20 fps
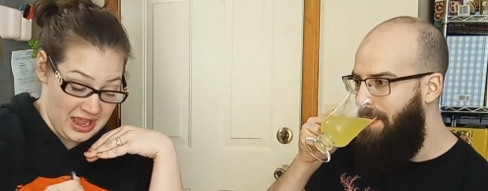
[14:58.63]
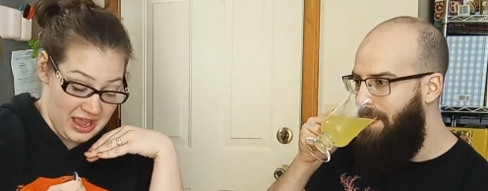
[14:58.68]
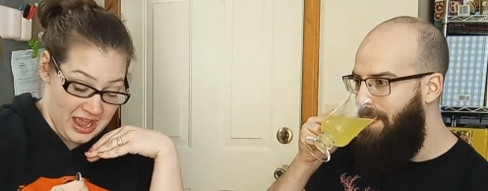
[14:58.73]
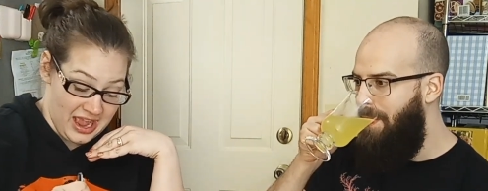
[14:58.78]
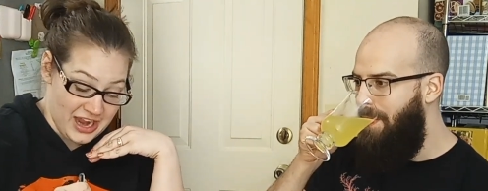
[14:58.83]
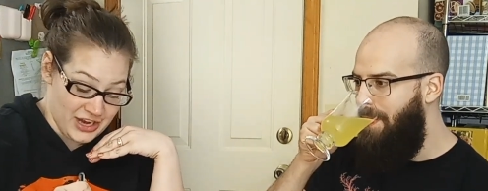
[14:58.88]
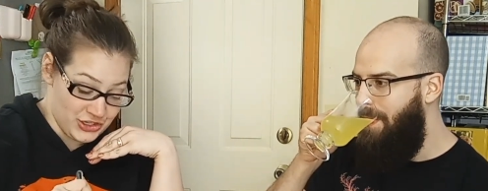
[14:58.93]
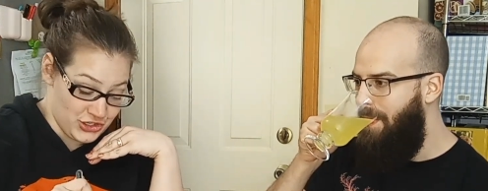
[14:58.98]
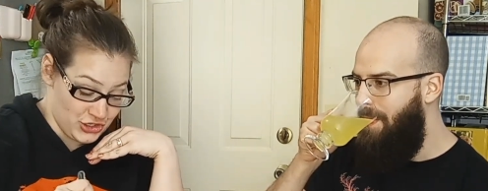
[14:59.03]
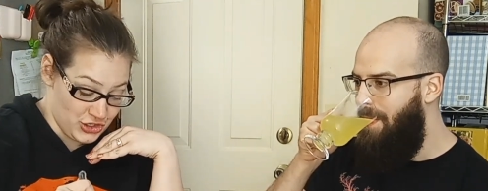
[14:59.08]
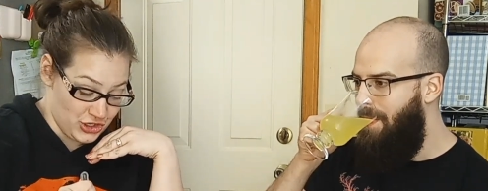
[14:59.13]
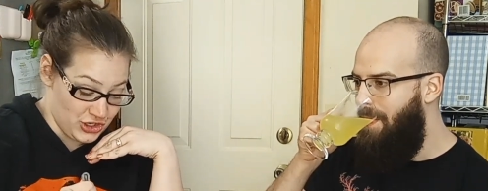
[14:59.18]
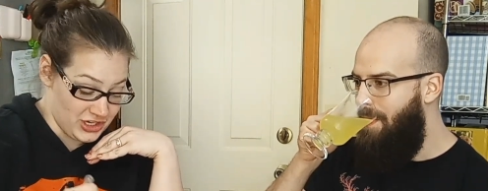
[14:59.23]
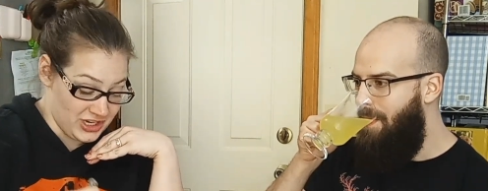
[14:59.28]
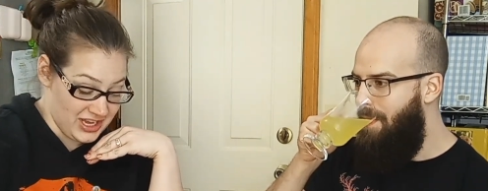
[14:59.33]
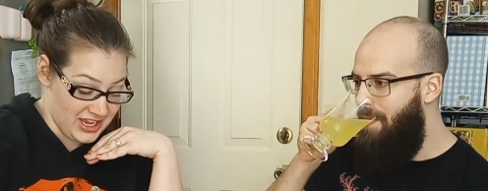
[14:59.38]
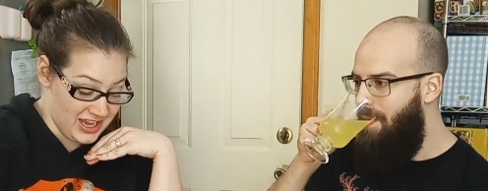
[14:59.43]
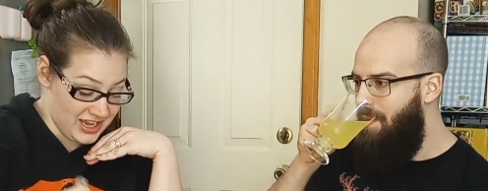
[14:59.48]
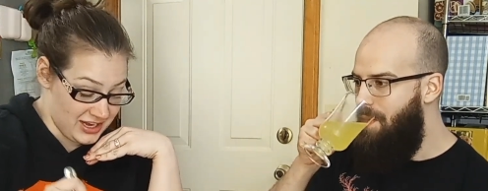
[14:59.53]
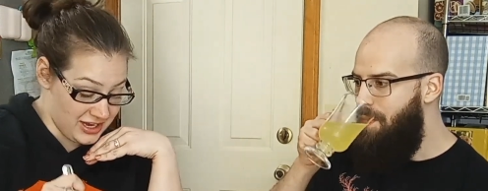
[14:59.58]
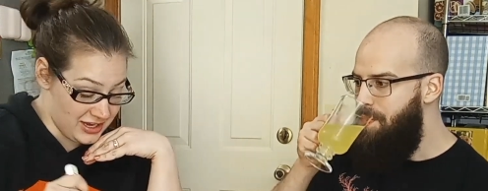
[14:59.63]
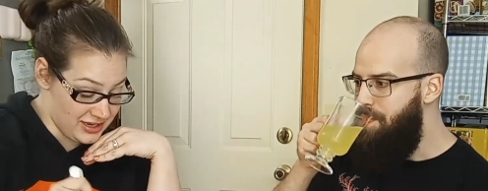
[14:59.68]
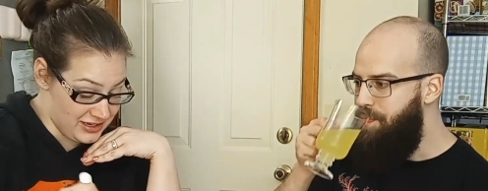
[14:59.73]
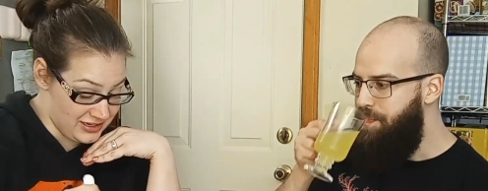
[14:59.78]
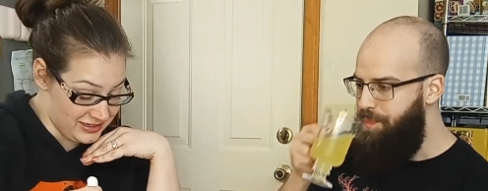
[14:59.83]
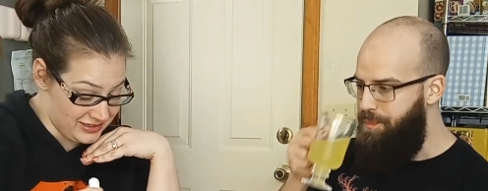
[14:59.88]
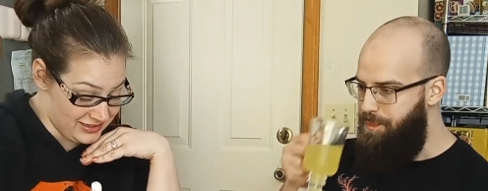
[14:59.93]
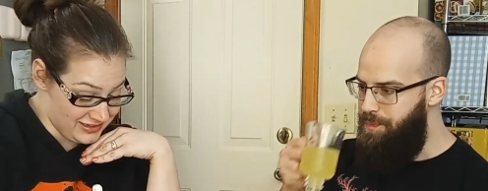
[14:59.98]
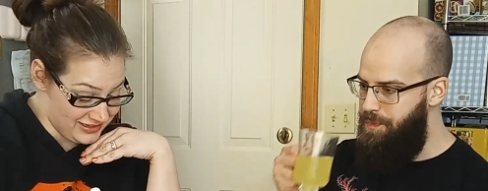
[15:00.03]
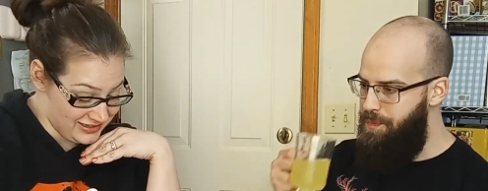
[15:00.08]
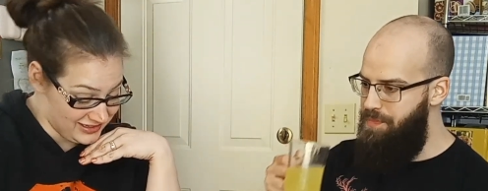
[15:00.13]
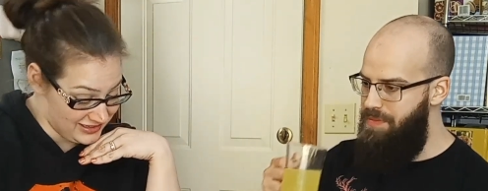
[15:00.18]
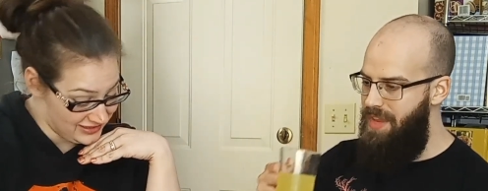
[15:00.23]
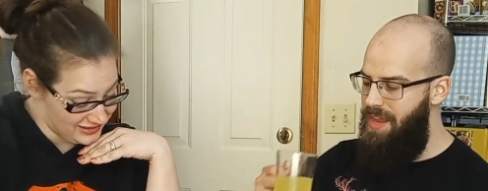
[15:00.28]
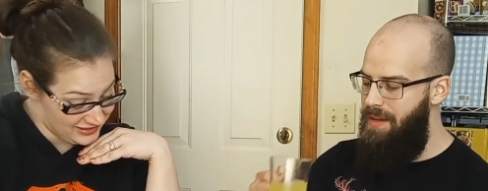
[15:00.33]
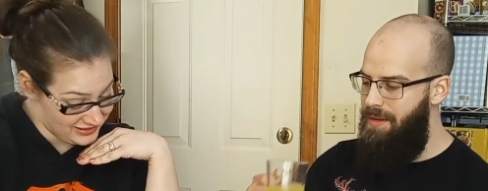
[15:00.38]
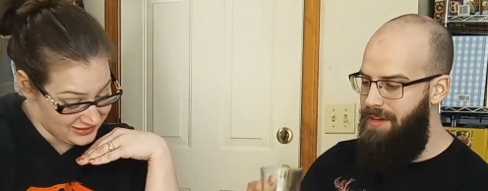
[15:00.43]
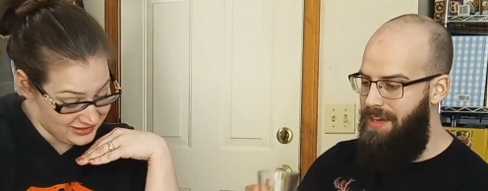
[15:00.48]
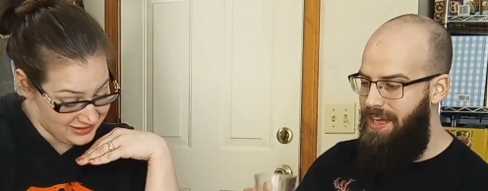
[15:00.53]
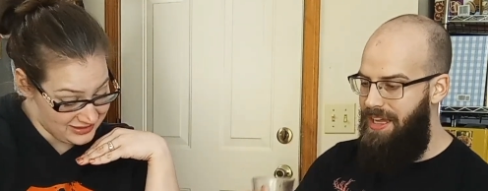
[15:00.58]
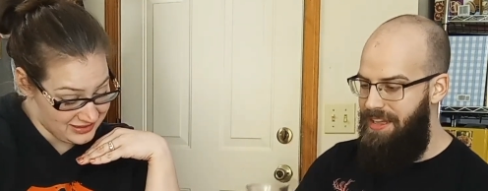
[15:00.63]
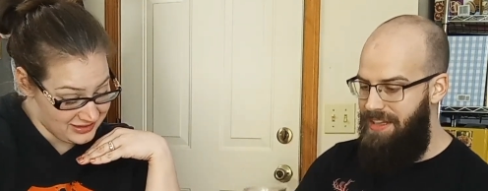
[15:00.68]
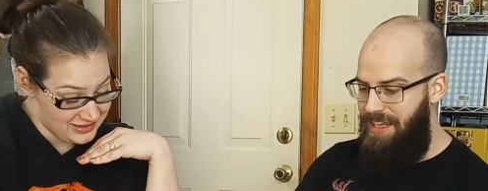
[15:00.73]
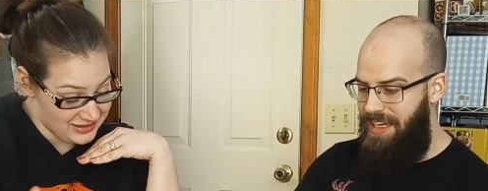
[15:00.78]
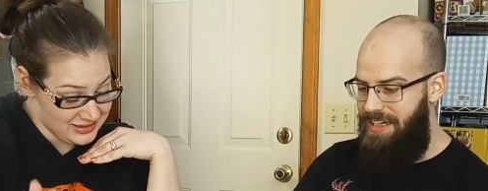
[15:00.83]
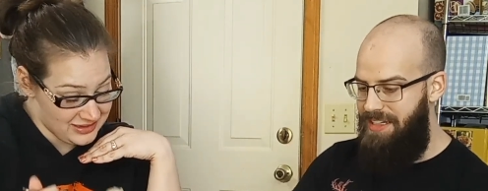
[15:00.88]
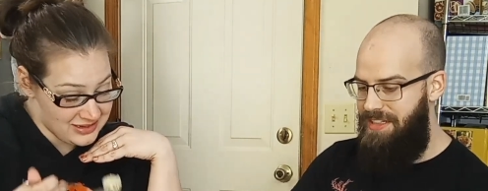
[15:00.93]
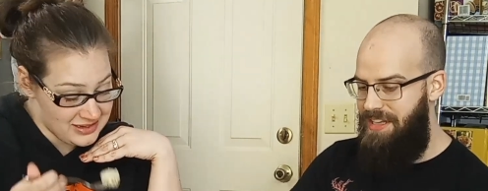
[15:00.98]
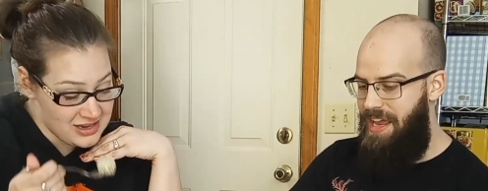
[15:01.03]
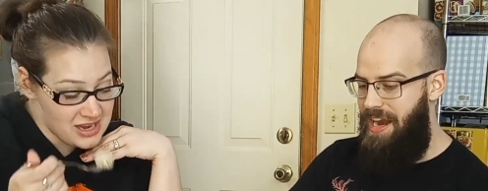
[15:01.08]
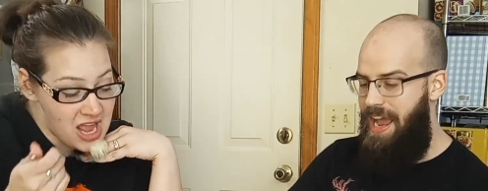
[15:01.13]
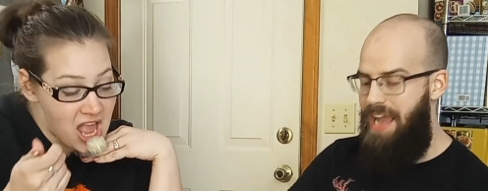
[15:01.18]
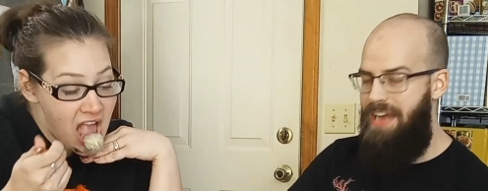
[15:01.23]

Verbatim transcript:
Speaker 1: I sure did.
Speaker 2: Well, and like I said,